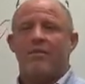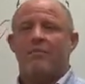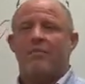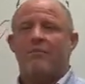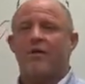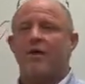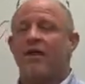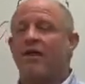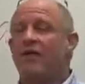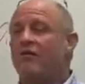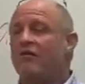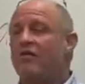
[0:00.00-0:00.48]

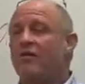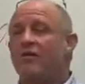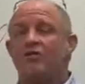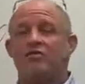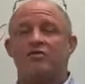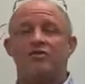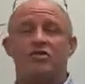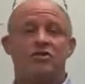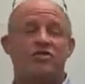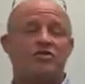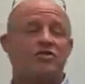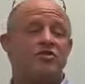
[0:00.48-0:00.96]
But even though
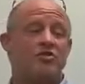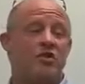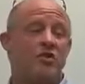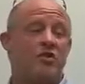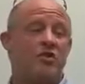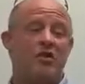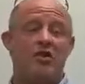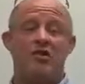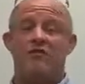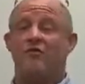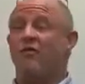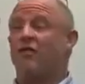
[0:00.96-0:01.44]
she's
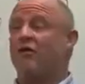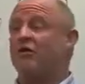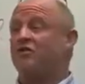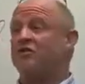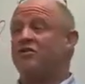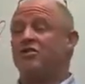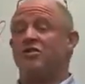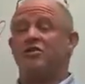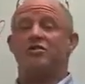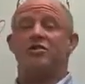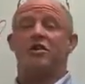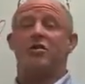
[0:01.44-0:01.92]
sold, even though
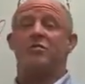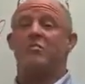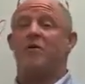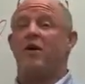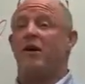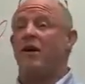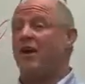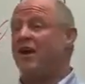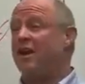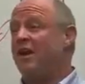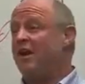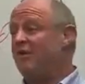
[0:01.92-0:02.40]
she's committed,